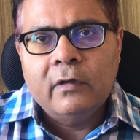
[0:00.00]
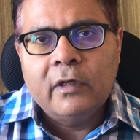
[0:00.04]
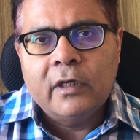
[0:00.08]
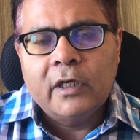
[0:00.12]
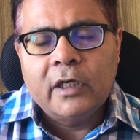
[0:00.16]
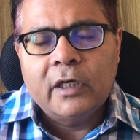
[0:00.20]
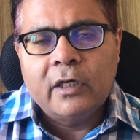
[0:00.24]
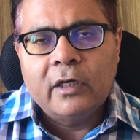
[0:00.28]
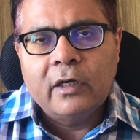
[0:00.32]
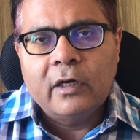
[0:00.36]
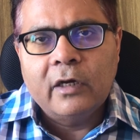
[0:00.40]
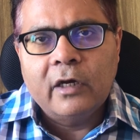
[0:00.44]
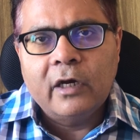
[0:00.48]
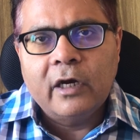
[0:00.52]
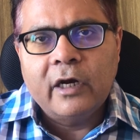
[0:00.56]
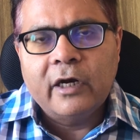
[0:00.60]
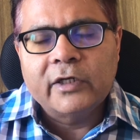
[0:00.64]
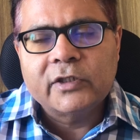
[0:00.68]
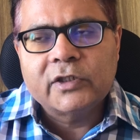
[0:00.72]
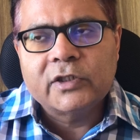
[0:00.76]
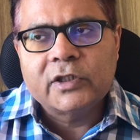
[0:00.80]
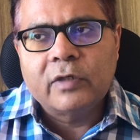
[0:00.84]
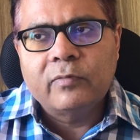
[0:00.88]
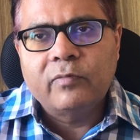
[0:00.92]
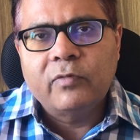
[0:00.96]
in a
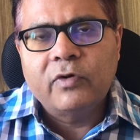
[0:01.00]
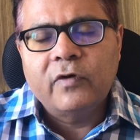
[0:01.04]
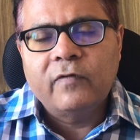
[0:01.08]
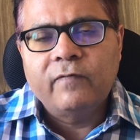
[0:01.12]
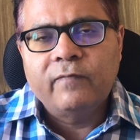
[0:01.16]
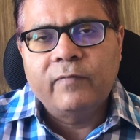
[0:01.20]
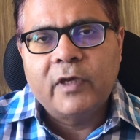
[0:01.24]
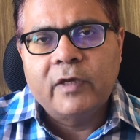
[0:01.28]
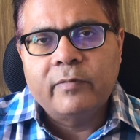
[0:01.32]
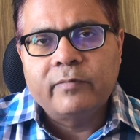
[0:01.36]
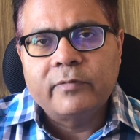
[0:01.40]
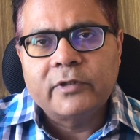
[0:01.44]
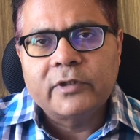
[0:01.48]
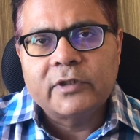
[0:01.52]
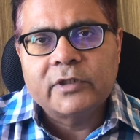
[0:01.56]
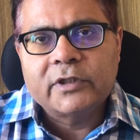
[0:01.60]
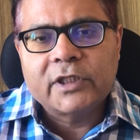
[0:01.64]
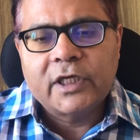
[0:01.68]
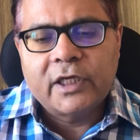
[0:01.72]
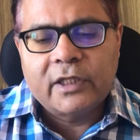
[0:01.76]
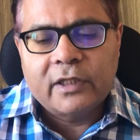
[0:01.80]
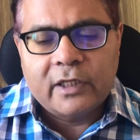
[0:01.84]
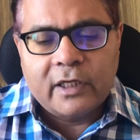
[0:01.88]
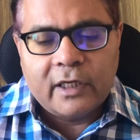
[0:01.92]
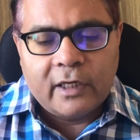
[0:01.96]
large number of papers,
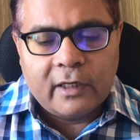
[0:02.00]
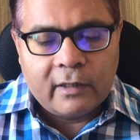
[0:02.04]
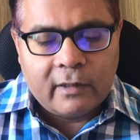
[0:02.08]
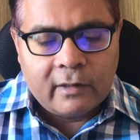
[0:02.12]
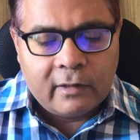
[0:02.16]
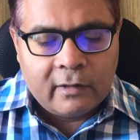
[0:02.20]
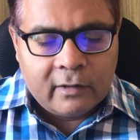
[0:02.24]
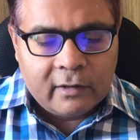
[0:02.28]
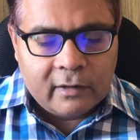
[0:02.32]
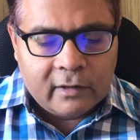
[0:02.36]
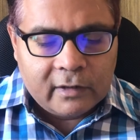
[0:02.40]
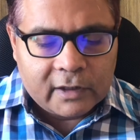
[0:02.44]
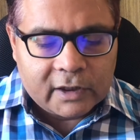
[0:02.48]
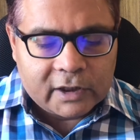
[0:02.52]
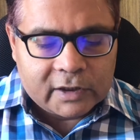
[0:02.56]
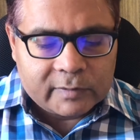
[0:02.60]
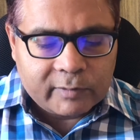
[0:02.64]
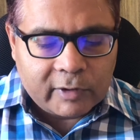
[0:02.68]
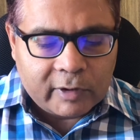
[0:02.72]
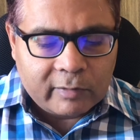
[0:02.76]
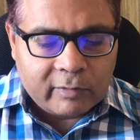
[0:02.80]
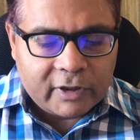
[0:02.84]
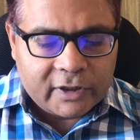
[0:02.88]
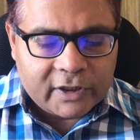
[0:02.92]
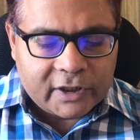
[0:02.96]
and then his
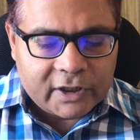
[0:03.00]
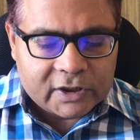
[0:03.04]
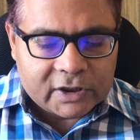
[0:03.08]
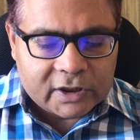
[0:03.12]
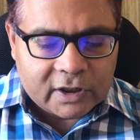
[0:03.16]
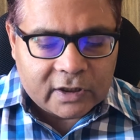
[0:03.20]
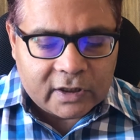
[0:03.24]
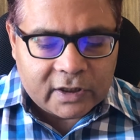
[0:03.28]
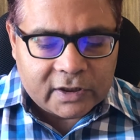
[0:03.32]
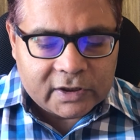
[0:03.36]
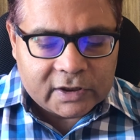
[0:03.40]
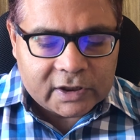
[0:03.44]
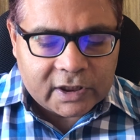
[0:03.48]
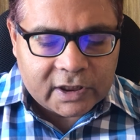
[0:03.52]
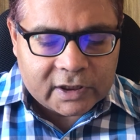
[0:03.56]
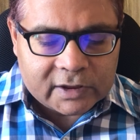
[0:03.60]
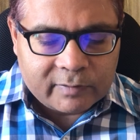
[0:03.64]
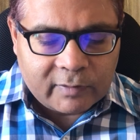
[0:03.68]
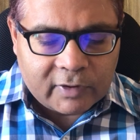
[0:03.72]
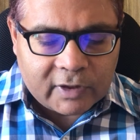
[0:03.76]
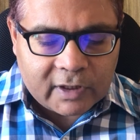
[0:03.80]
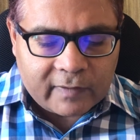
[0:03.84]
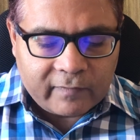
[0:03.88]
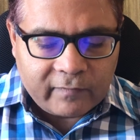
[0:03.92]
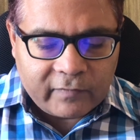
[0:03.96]
publication list has
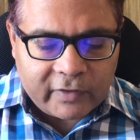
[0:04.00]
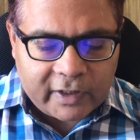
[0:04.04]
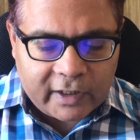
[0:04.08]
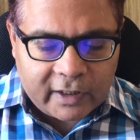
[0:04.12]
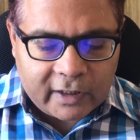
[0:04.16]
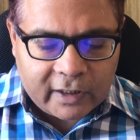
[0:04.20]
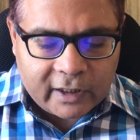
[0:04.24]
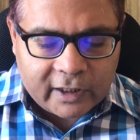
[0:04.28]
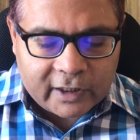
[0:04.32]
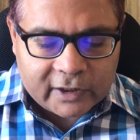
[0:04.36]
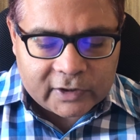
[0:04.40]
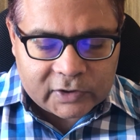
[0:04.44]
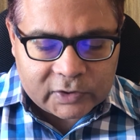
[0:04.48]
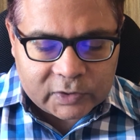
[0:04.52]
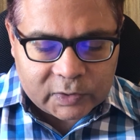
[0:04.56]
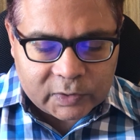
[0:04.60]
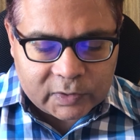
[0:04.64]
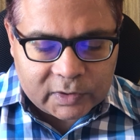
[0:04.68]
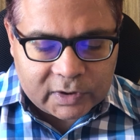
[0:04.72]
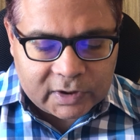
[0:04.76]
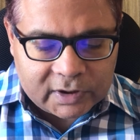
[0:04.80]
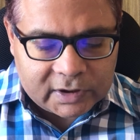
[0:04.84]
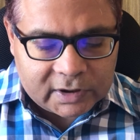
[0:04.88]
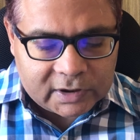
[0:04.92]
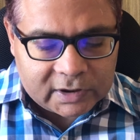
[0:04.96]
become very large. So
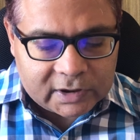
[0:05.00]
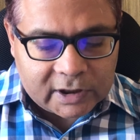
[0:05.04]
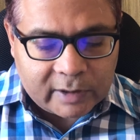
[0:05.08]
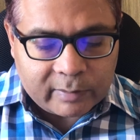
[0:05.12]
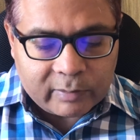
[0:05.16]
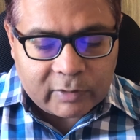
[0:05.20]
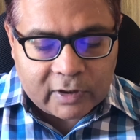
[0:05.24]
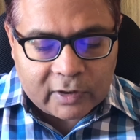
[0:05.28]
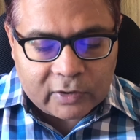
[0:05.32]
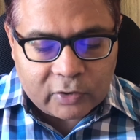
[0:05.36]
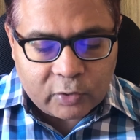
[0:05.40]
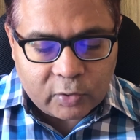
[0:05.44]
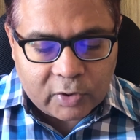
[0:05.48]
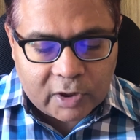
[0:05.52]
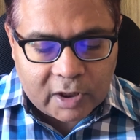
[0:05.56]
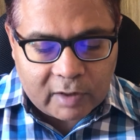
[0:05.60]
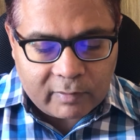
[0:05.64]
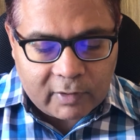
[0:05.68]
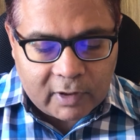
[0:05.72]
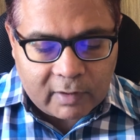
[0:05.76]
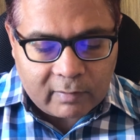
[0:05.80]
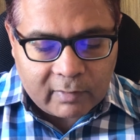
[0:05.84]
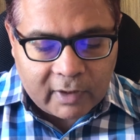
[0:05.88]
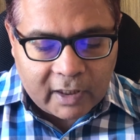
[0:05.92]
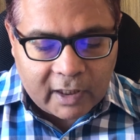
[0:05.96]
this is something to keep
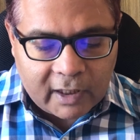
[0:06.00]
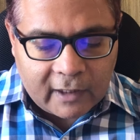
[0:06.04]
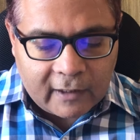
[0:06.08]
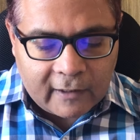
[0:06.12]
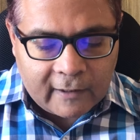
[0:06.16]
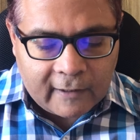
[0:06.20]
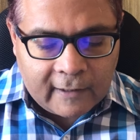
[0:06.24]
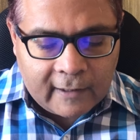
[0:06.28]
in mind.